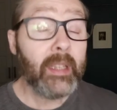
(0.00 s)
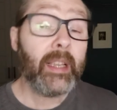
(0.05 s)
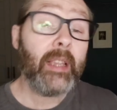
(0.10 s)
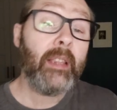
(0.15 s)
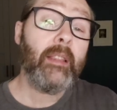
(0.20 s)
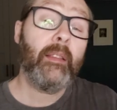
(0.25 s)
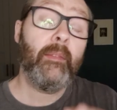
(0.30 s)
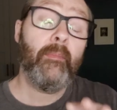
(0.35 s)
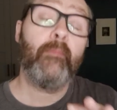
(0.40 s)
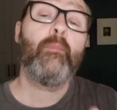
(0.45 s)

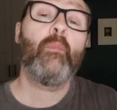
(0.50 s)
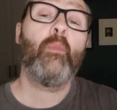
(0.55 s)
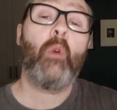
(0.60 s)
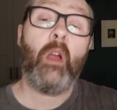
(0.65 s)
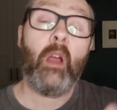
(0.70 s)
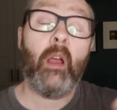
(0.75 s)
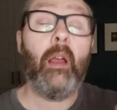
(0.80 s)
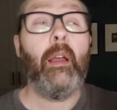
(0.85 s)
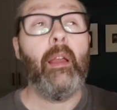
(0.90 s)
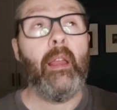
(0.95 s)
See,
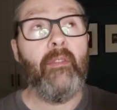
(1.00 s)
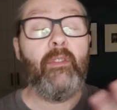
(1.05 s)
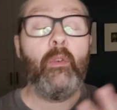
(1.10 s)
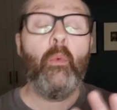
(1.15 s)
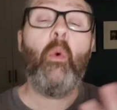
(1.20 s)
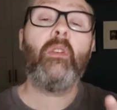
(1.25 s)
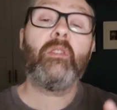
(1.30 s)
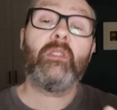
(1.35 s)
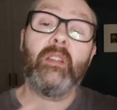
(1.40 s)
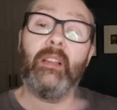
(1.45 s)
if
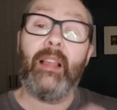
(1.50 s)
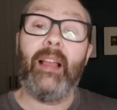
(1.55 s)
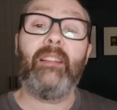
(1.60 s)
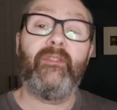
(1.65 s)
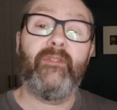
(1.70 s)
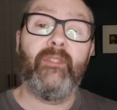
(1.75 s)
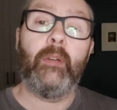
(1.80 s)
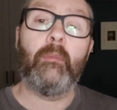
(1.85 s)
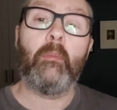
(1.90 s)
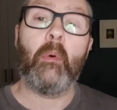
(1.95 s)
you watch the
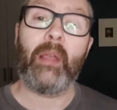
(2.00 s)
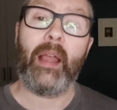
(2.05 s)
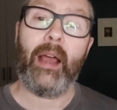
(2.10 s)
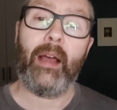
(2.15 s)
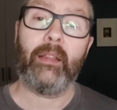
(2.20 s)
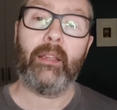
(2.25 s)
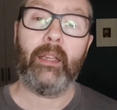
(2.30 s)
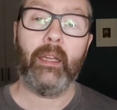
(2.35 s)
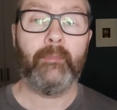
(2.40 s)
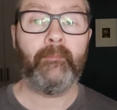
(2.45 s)
last film where we
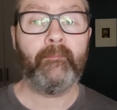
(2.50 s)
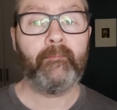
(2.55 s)
had,